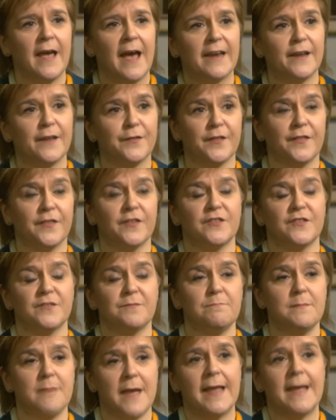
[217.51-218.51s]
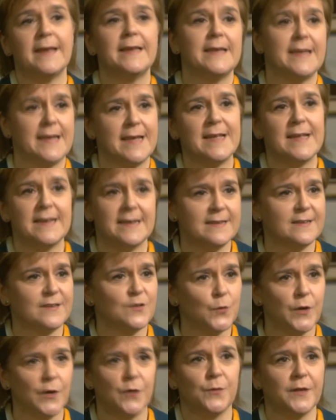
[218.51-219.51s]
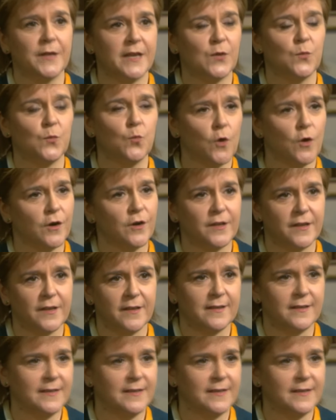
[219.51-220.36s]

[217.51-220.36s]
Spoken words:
And I think there's many areas where we can work